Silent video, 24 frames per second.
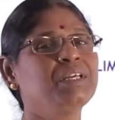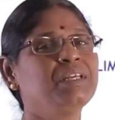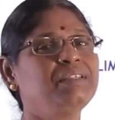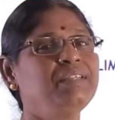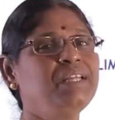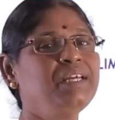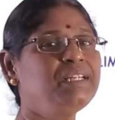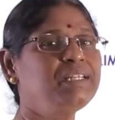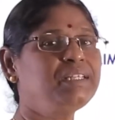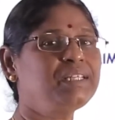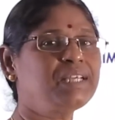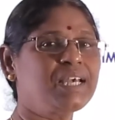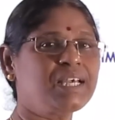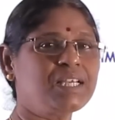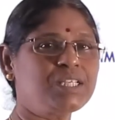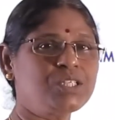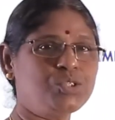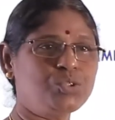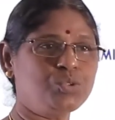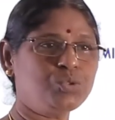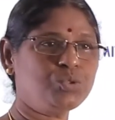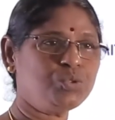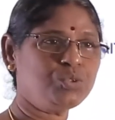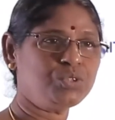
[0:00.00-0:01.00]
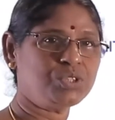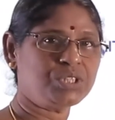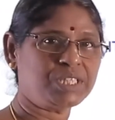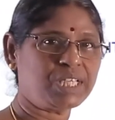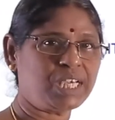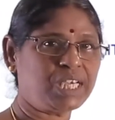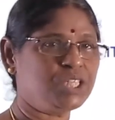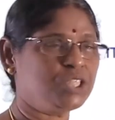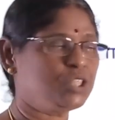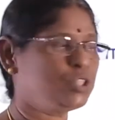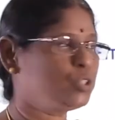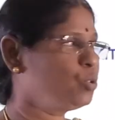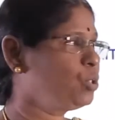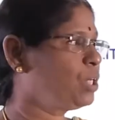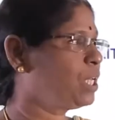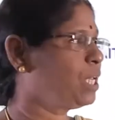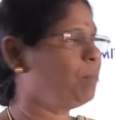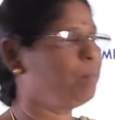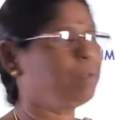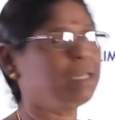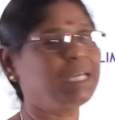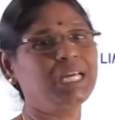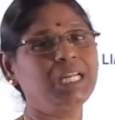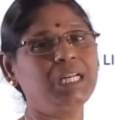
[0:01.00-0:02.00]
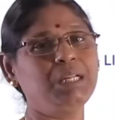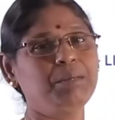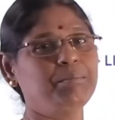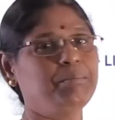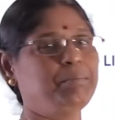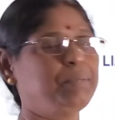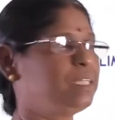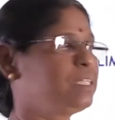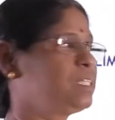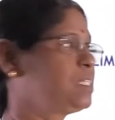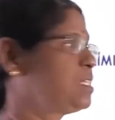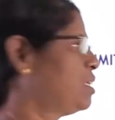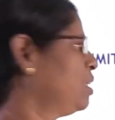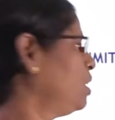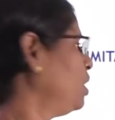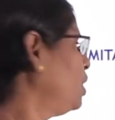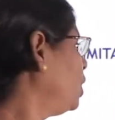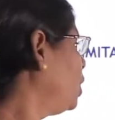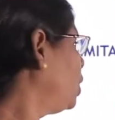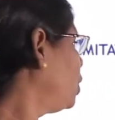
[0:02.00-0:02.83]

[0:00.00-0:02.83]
then it has to change to chemical impulse.